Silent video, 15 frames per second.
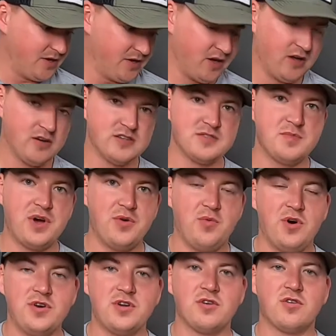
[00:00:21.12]
Nala is my
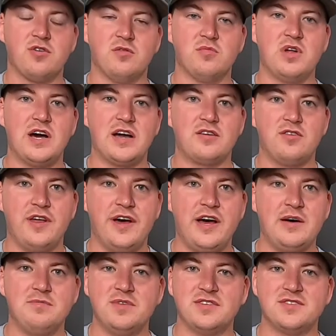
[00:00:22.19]
1-year-old black
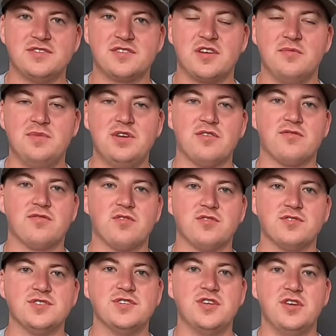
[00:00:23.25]
lab. This is going to be her
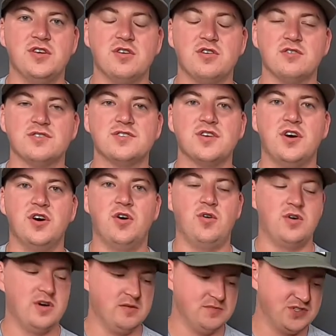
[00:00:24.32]
first year, so
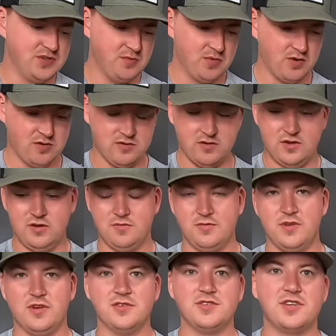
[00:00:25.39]
I'm super, oh,
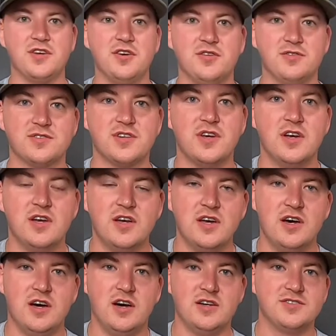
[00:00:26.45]
there she goes.
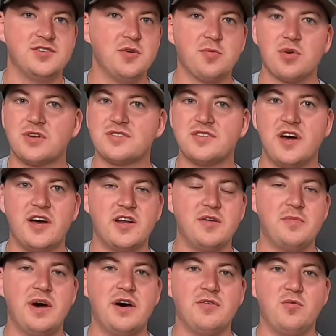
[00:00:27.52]
Super excited
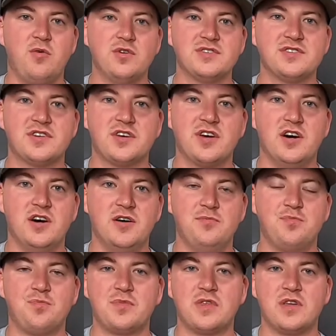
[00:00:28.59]
about what's to come.